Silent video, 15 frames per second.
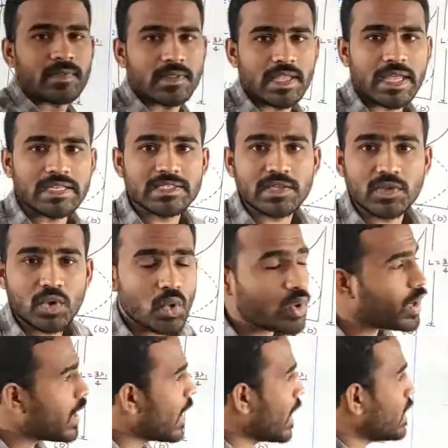There is a
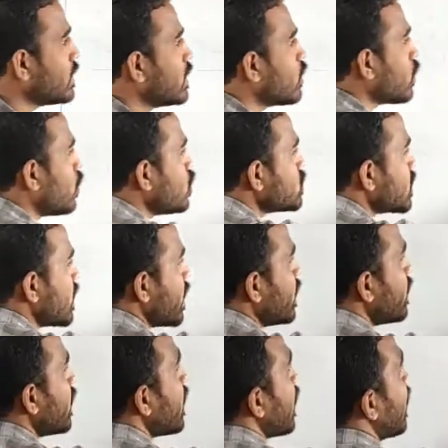node at the close
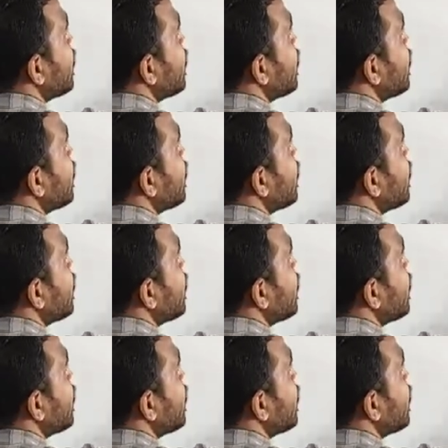end